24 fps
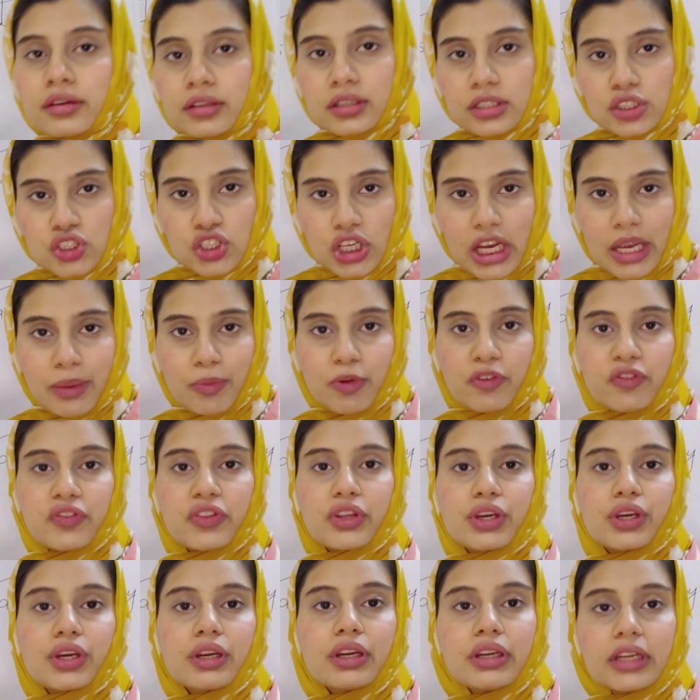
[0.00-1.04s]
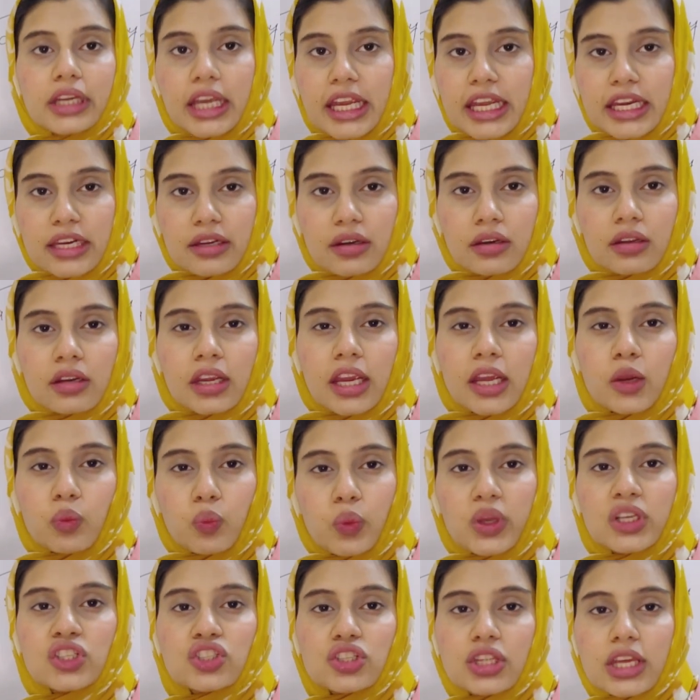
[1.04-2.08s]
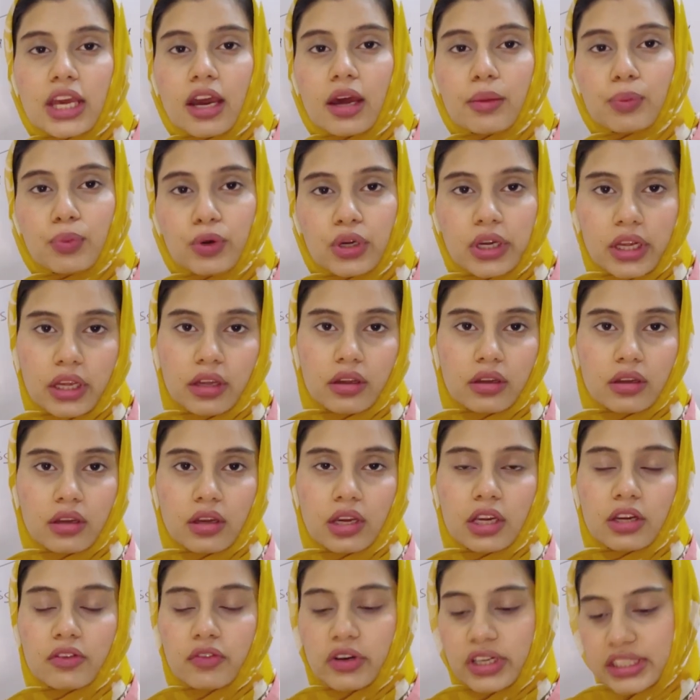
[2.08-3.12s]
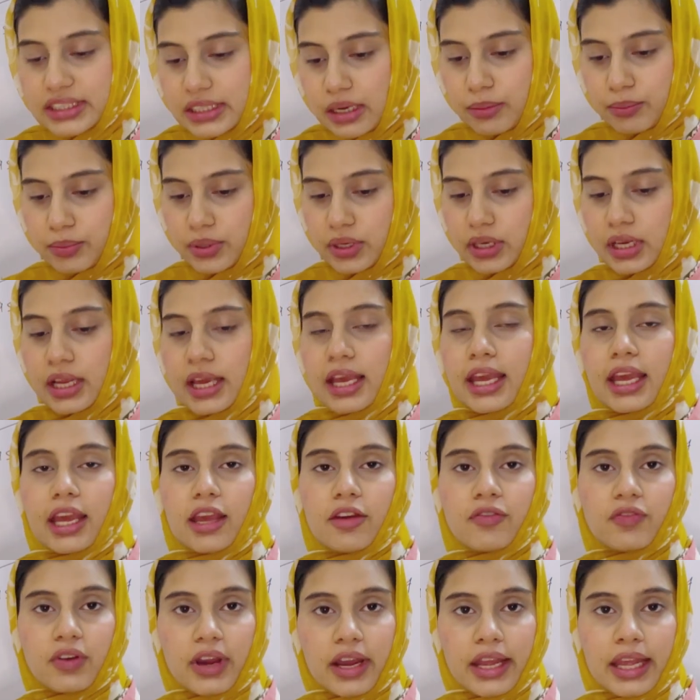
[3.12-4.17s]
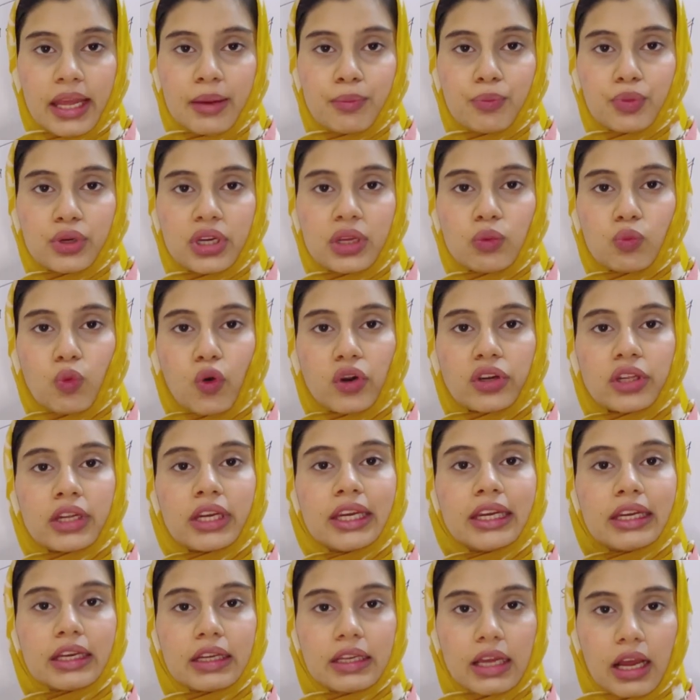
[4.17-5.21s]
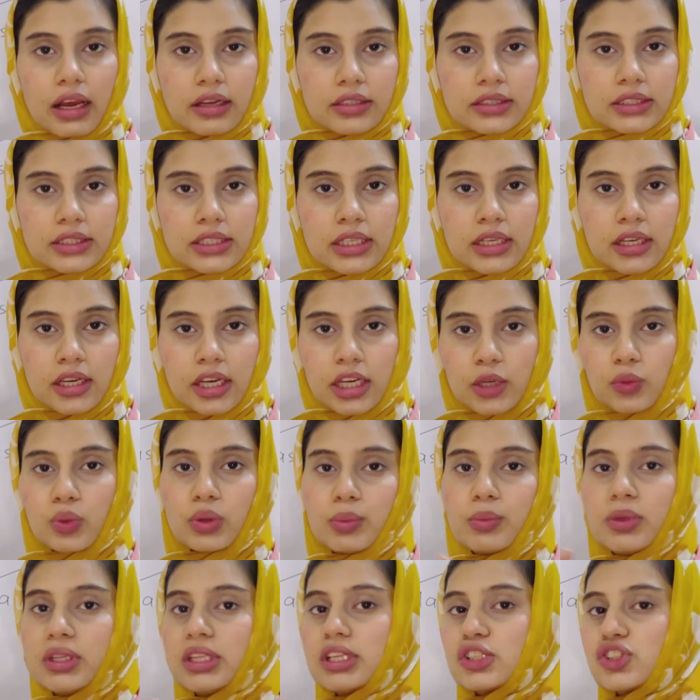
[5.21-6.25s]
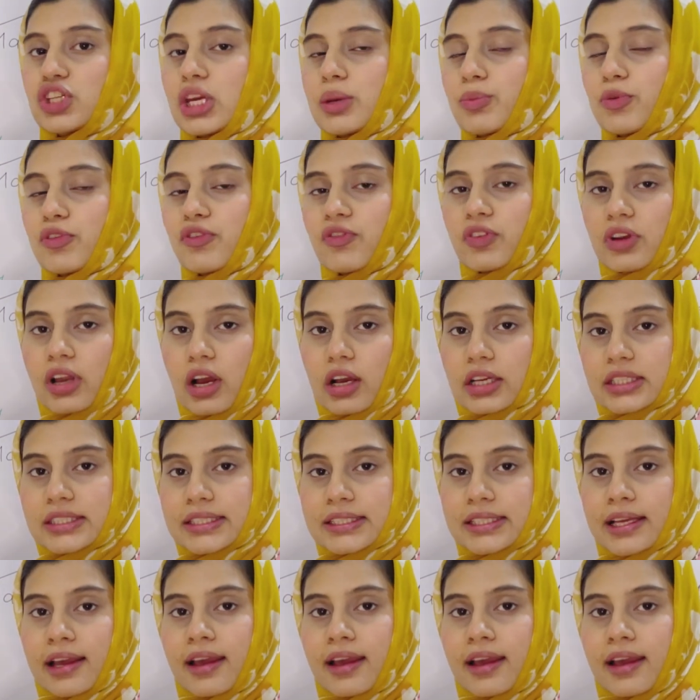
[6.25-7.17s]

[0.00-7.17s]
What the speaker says: the shape of the container in which they are putting. For example, if I am putting water in a glass, it will be the shape of glass.